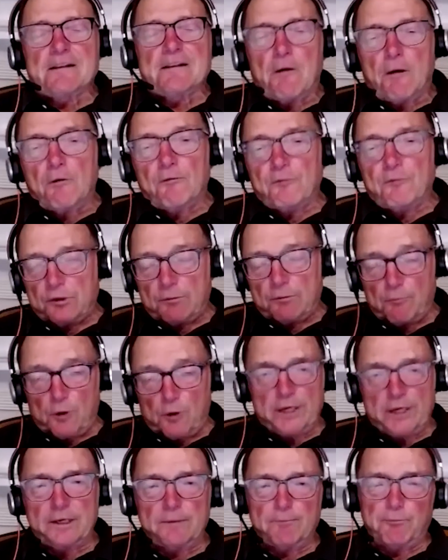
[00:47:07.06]
over the
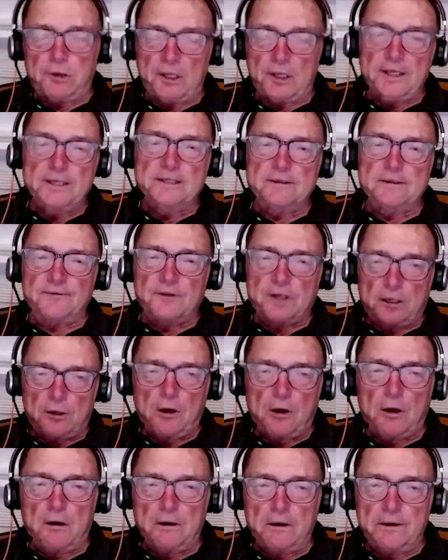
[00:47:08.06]
marketplace of the
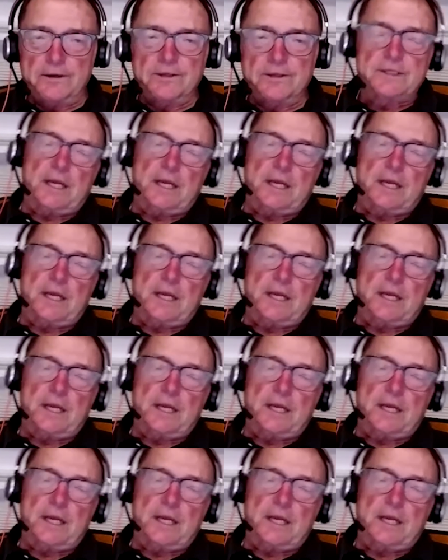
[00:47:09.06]
cars,